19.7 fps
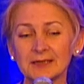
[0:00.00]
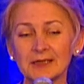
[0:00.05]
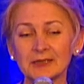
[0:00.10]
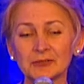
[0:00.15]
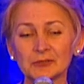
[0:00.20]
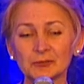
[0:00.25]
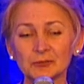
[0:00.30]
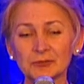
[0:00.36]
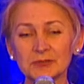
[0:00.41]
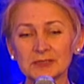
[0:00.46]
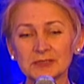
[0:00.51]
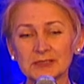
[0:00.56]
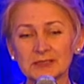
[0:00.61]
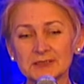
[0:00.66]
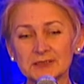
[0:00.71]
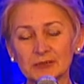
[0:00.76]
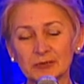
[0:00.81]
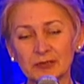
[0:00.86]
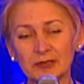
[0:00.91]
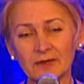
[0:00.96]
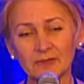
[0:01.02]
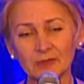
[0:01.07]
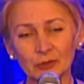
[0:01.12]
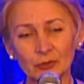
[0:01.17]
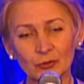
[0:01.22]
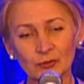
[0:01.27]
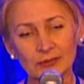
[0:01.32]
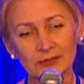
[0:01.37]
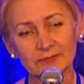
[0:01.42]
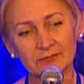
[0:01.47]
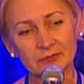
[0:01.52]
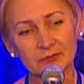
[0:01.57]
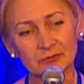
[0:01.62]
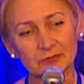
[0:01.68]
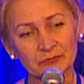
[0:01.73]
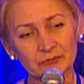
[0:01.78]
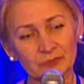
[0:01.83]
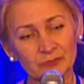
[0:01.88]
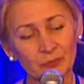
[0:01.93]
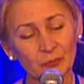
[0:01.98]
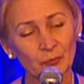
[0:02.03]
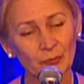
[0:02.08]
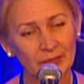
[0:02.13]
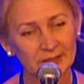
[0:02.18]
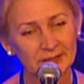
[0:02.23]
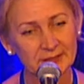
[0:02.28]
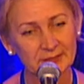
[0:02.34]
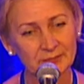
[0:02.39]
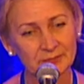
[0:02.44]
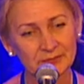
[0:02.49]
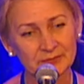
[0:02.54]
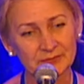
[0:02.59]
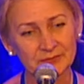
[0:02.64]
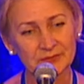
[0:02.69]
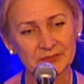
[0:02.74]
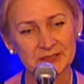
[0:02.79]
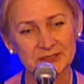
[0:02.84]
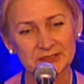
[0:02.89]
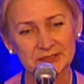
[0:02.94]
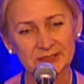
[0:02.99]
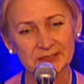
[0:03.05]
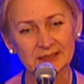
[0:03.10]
In normal cells, you have low level of wild-type p53.